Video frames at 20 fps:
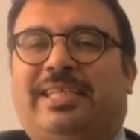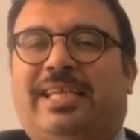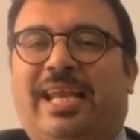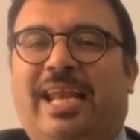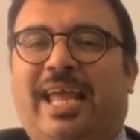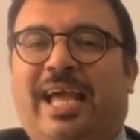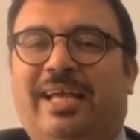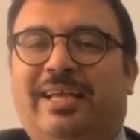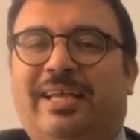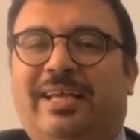
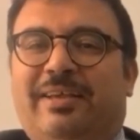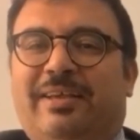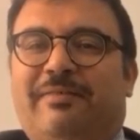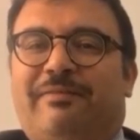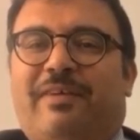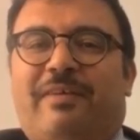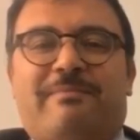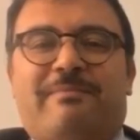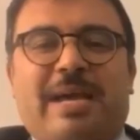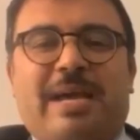So
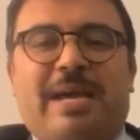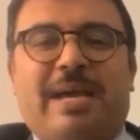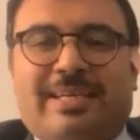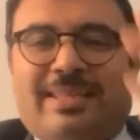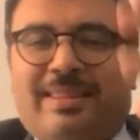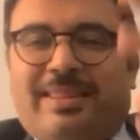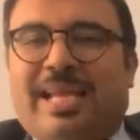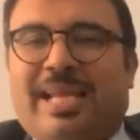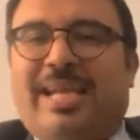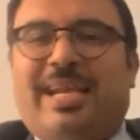who
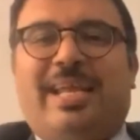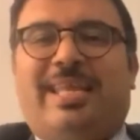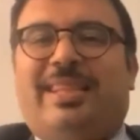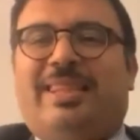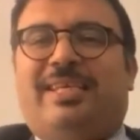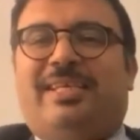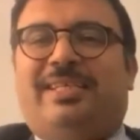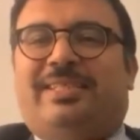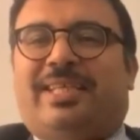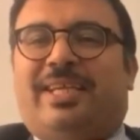
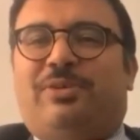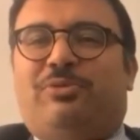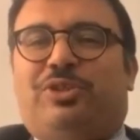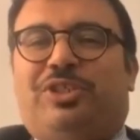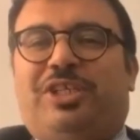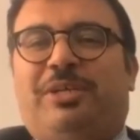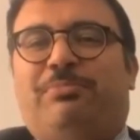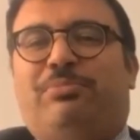would